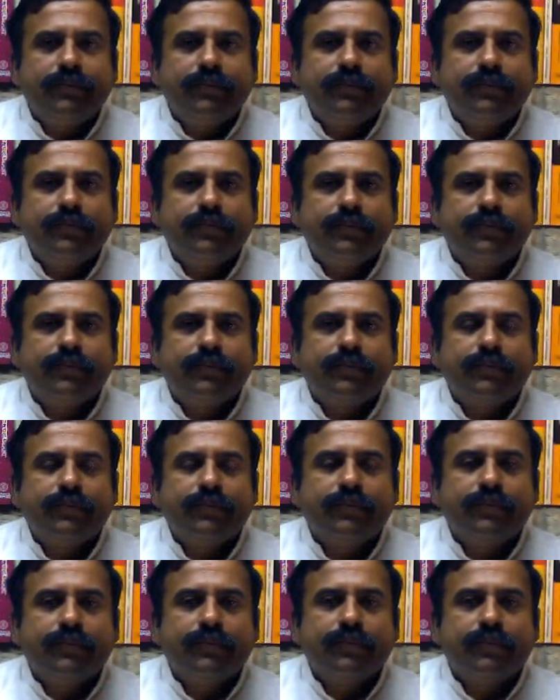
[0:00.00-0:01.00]

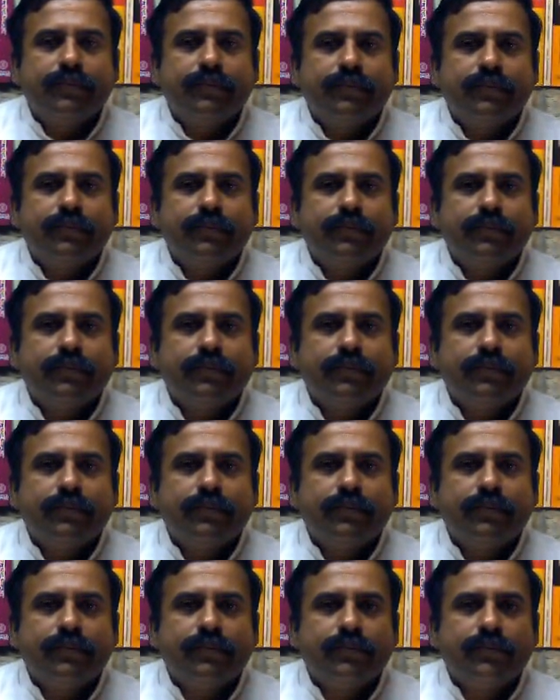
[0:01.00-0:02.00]

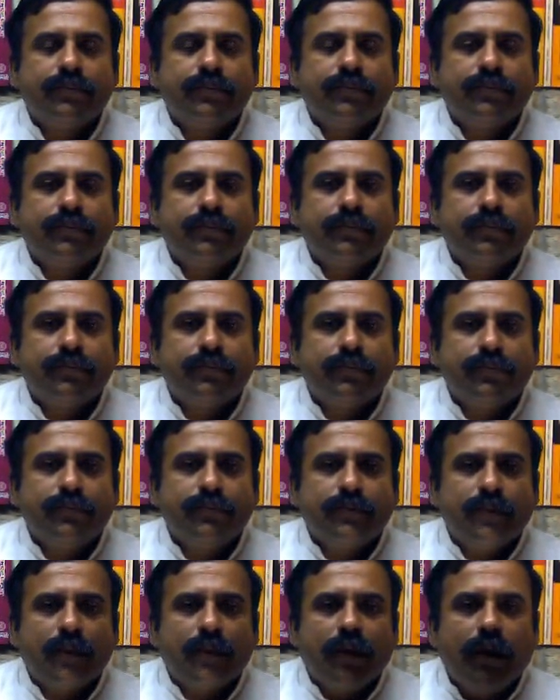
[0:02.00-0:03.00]

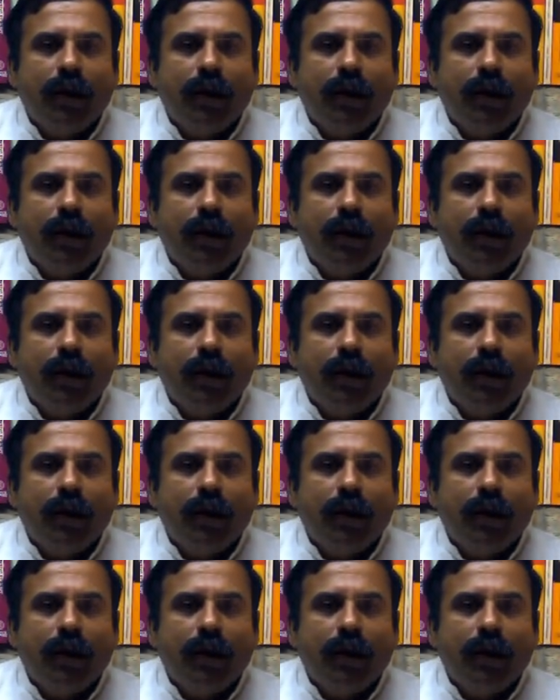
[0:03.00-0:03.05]
(no one is talking)